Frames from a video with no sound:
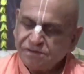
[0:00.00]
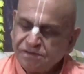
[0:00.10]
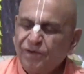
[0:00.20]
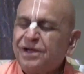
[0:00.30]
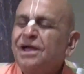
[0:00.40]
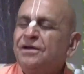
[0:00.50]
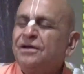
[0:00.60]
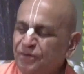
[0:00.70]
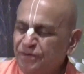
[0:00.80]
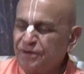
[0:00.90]
Okay,
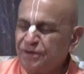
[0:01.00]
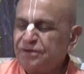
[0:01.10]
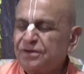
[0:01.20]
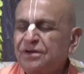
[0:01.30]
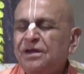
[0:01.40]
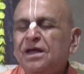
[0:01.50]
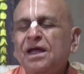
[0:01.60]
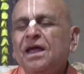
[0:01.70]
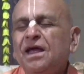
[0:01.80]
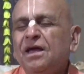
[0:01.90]
do this.
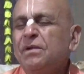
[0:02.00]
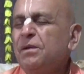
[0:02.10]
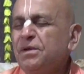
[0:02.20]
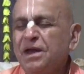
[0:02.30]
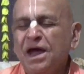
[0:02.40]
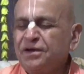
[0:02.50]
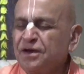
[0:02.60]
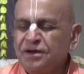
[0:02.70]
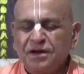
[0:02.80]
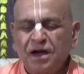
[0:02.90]
Maybe right or
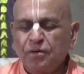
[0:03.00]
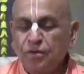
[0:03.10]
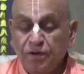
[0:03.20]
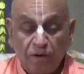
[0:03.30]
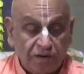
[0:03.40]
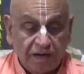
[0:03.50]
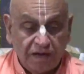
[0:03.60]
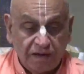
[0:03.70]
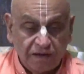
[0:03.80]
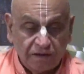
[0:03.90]
wrong, Guru don't
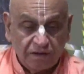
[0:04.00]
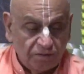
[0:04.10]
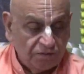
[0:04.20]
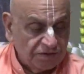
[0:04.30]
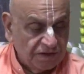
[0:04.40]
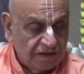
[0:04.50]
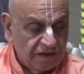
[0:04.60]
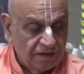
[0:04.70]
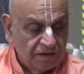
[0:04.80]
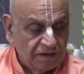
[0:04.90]
care, Guru doesn't
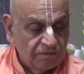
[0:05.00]
care.